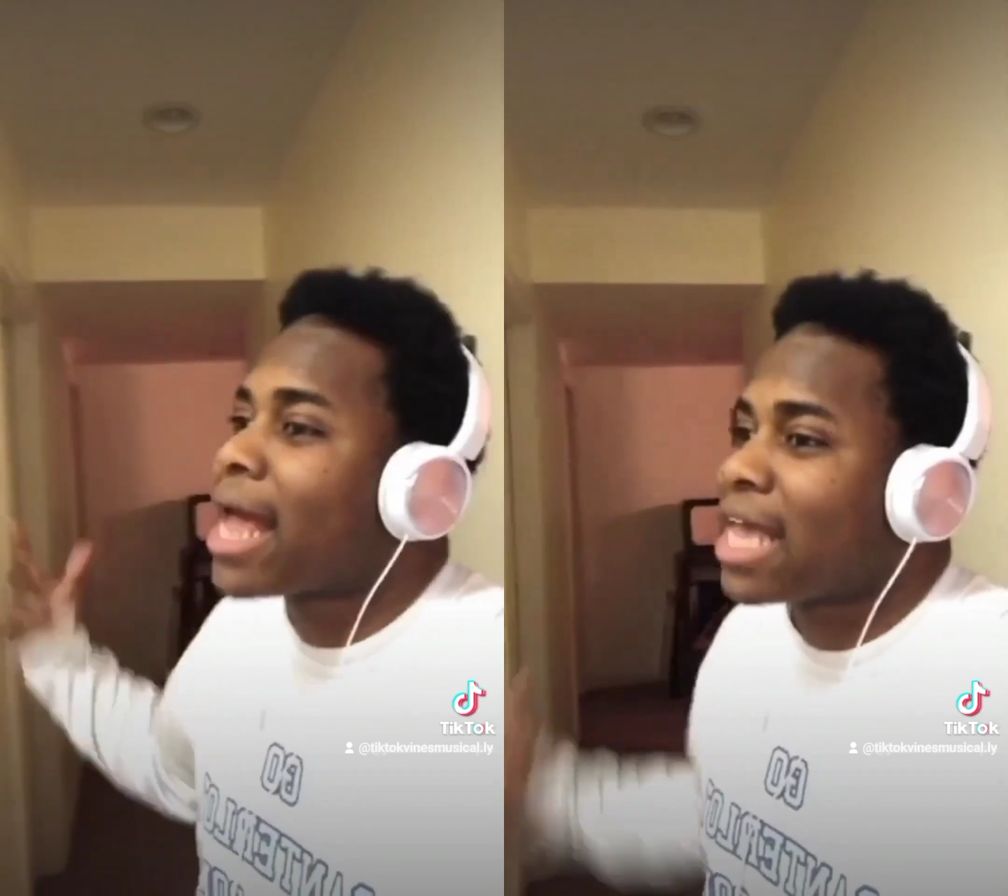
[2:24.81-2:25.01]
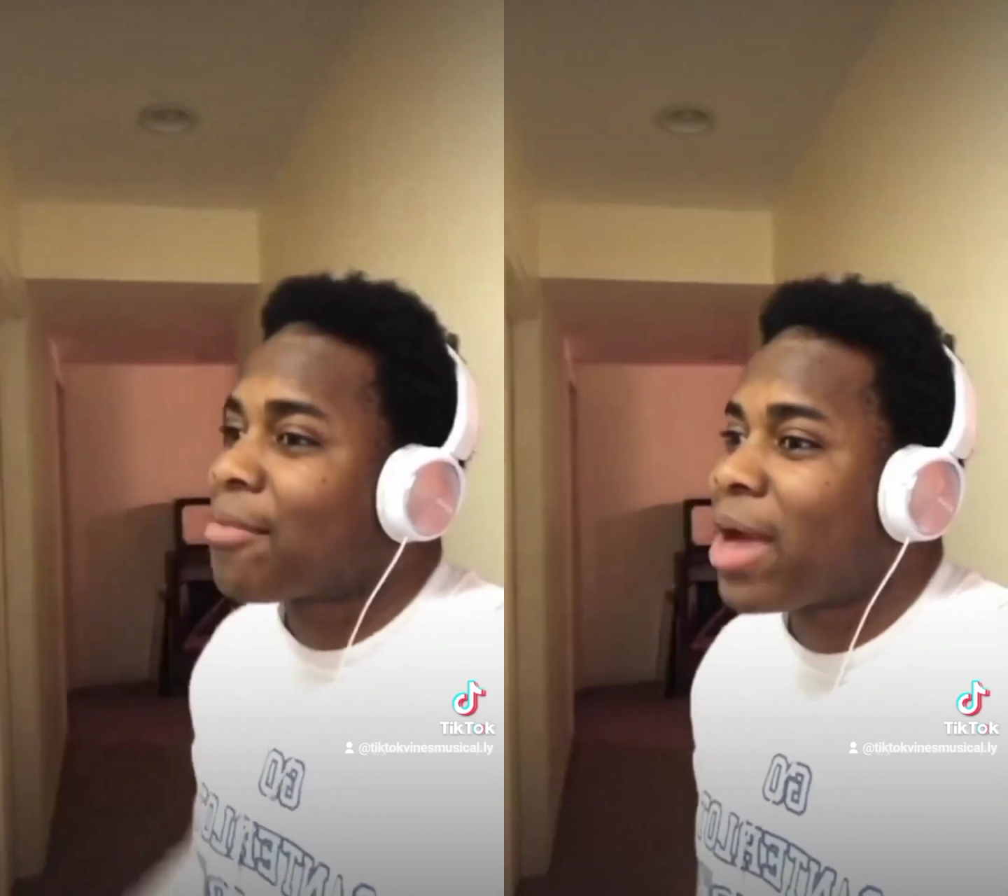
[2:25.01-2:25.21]

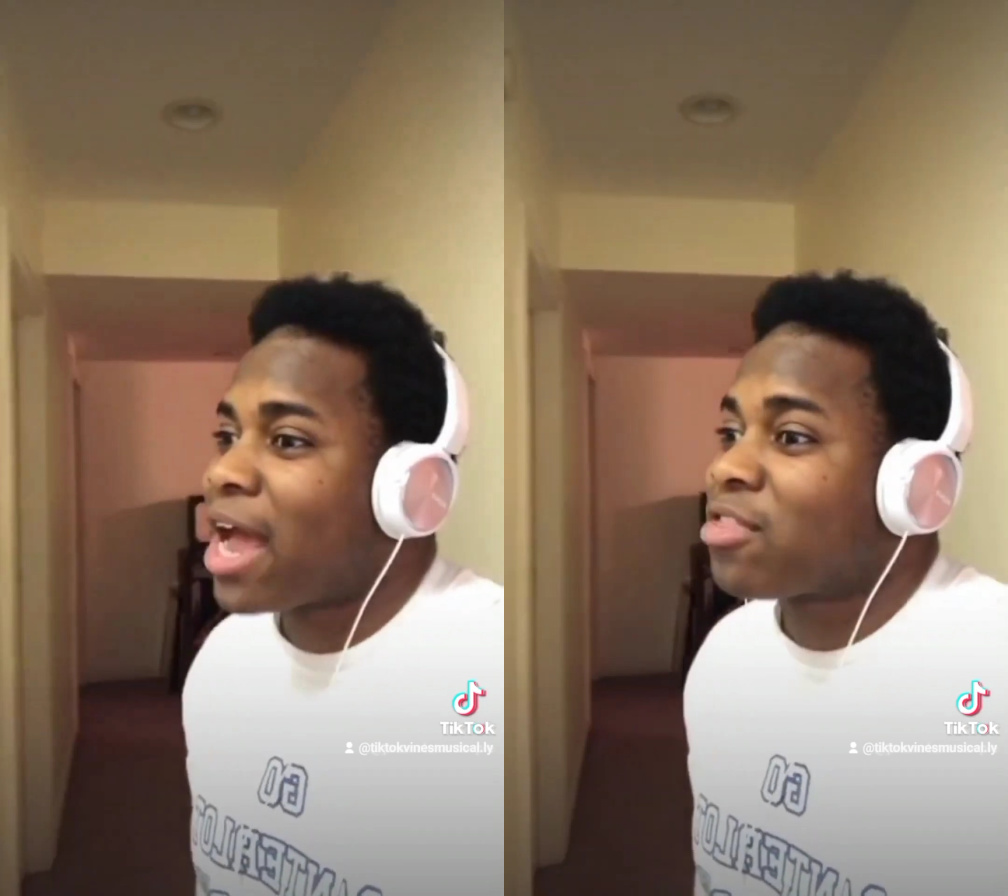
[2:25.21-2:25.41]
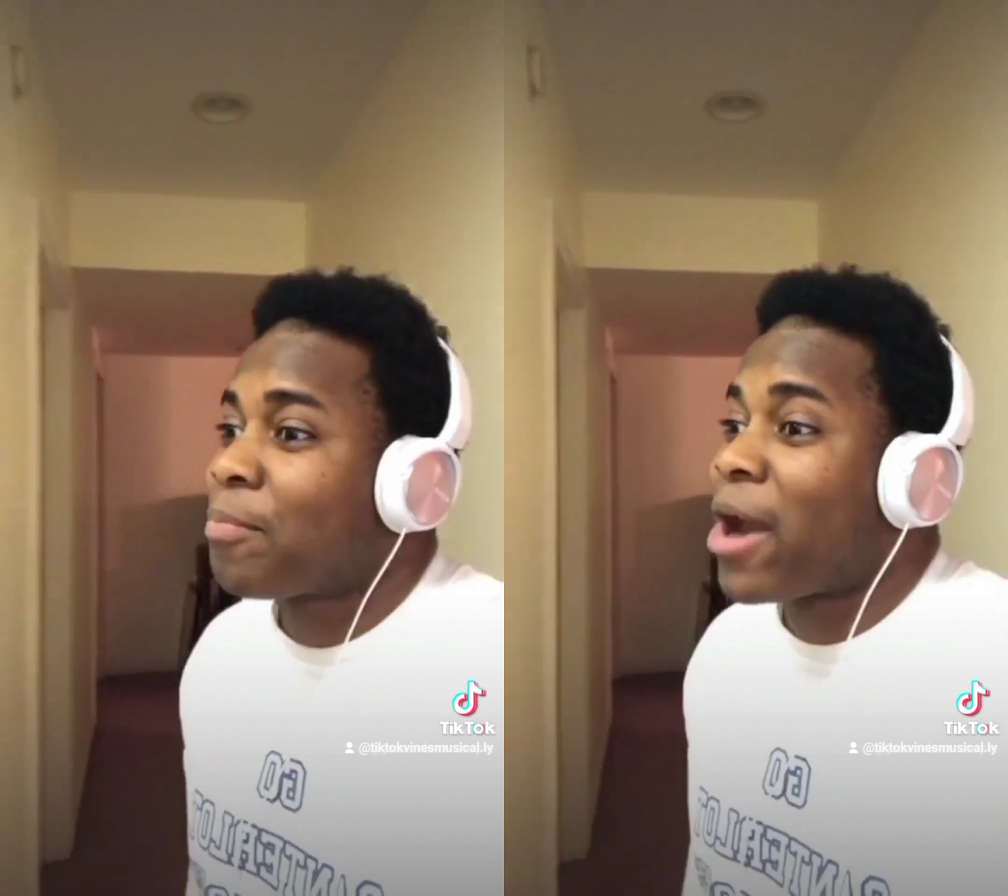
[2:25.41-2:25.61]
I gave my
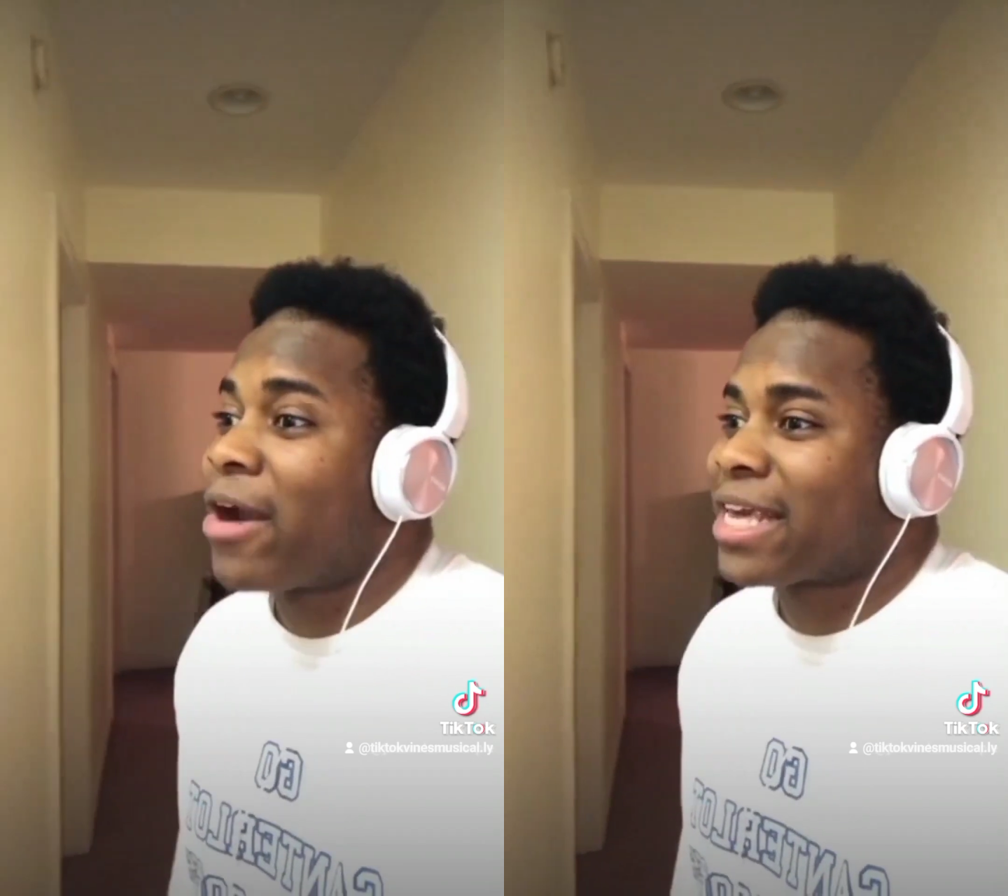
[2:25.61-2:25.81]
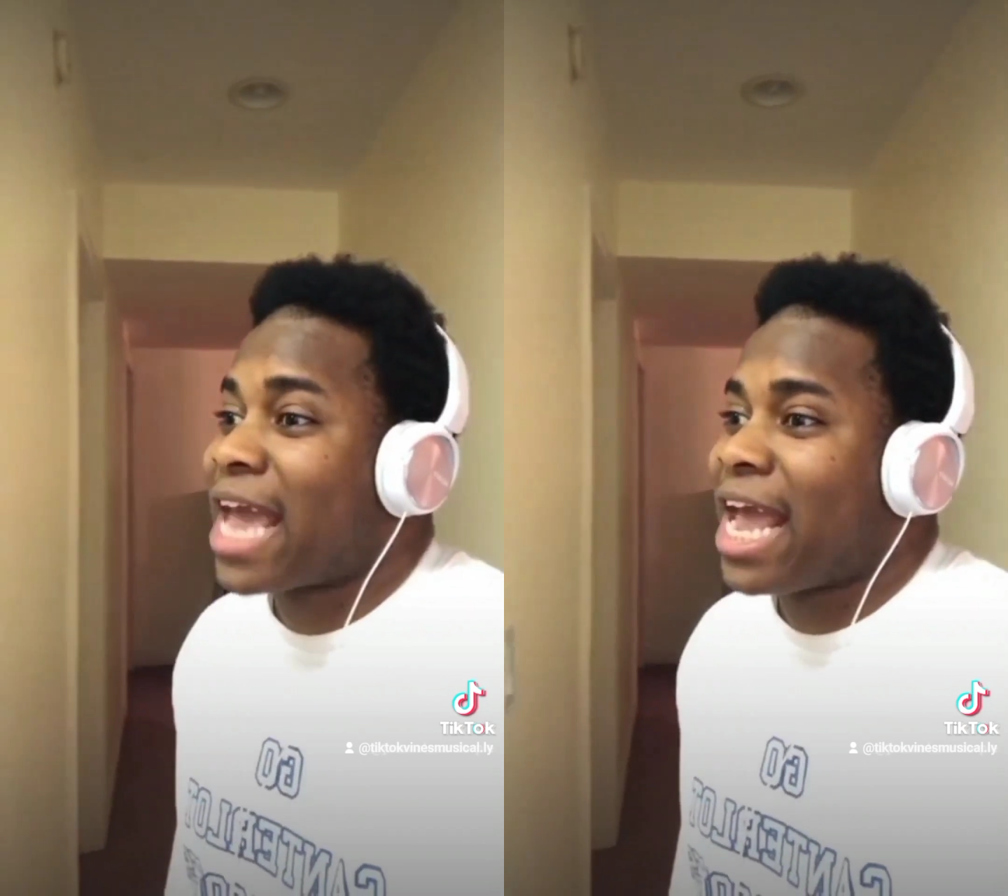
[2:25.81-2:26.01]
other
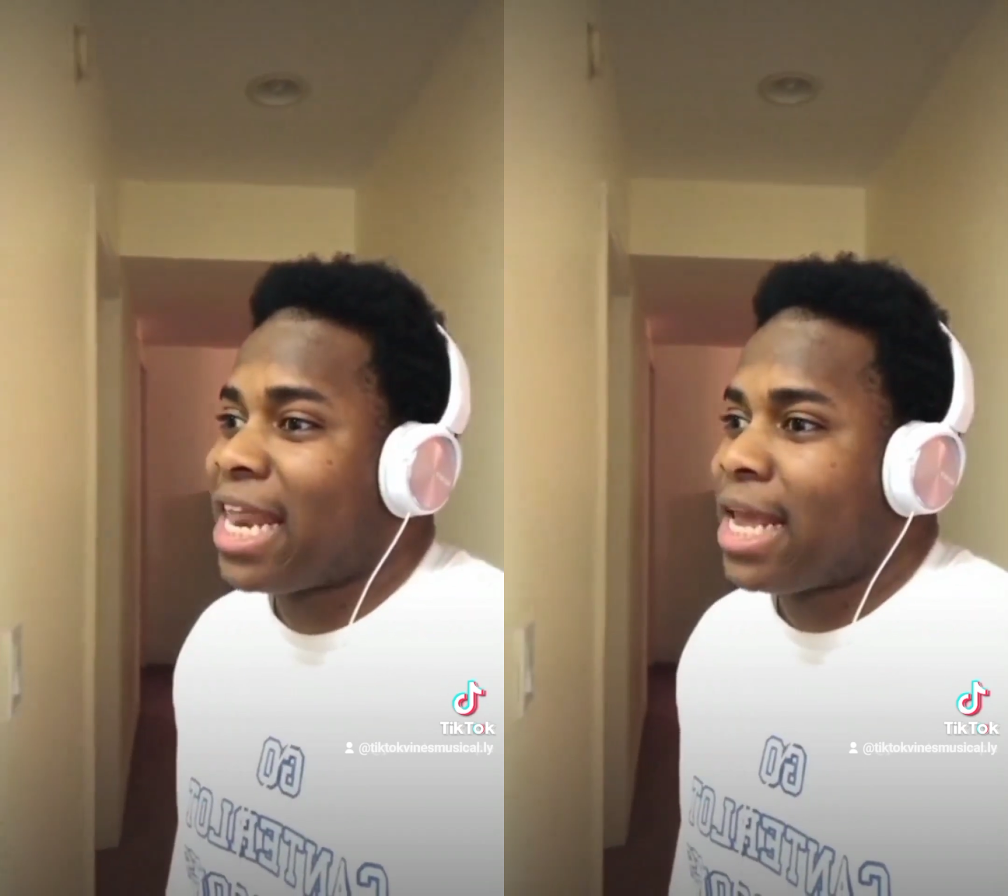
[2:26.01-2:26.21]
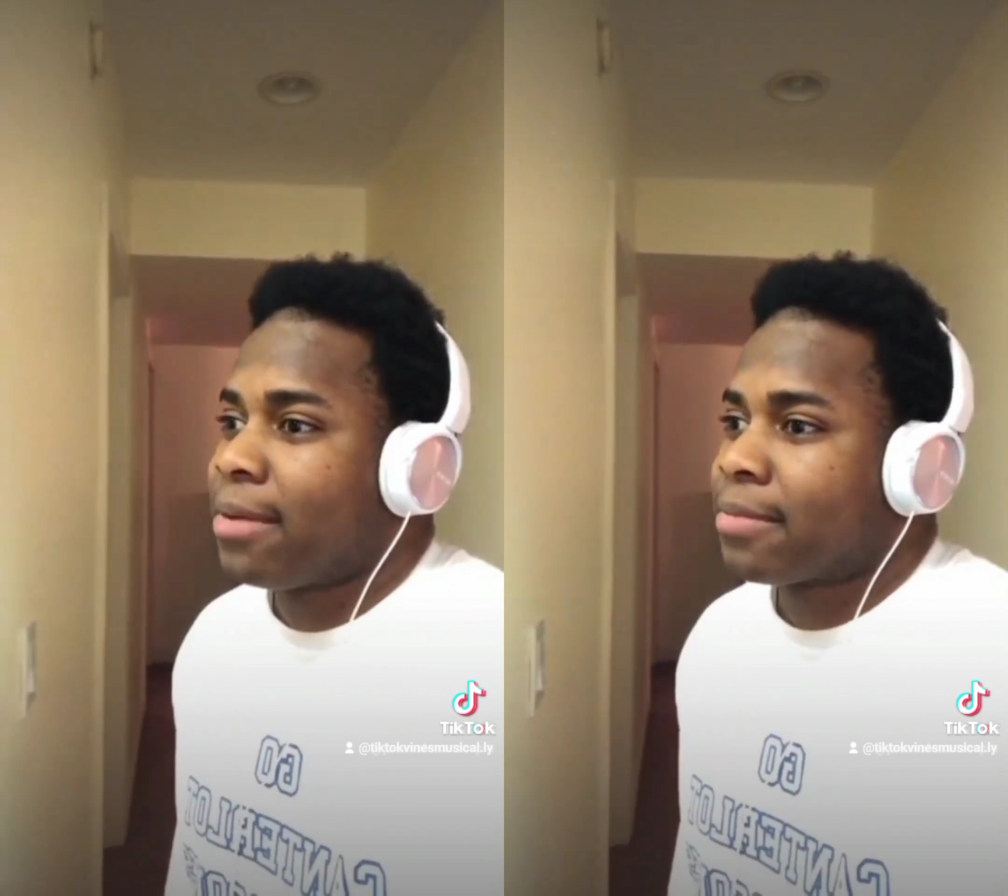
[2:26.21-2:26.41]
pair to
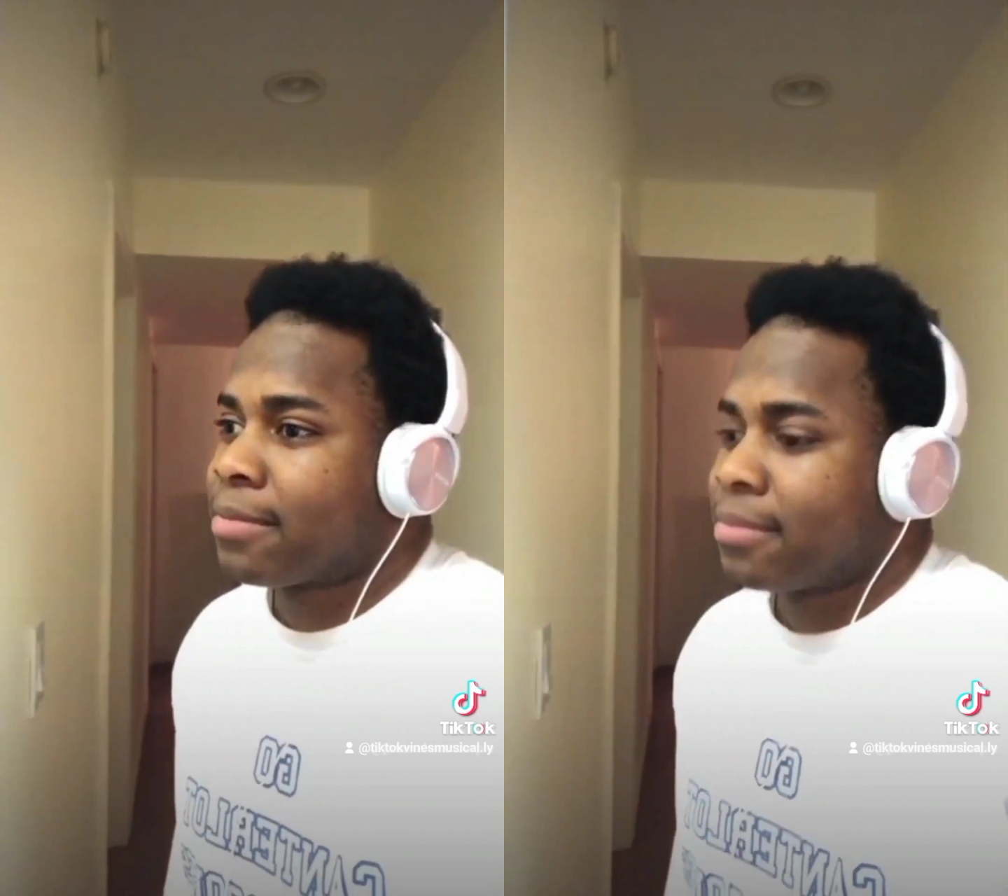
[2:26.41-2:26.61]
Katie.